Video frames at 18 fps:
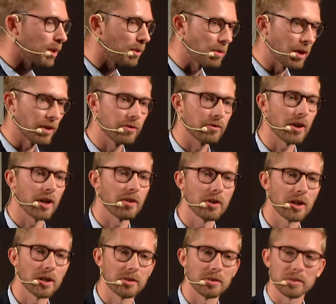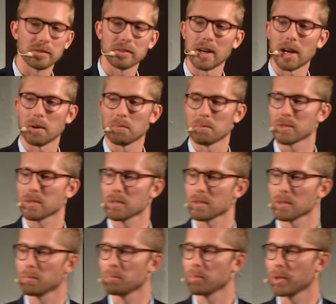about 500
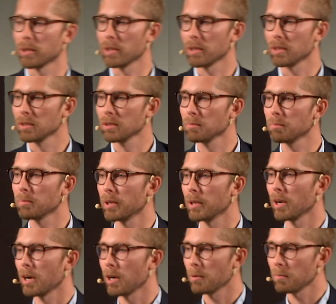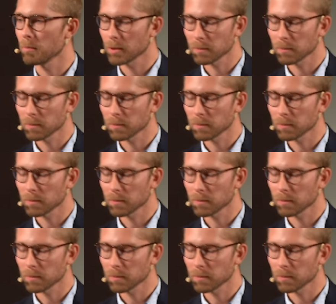grams per arm.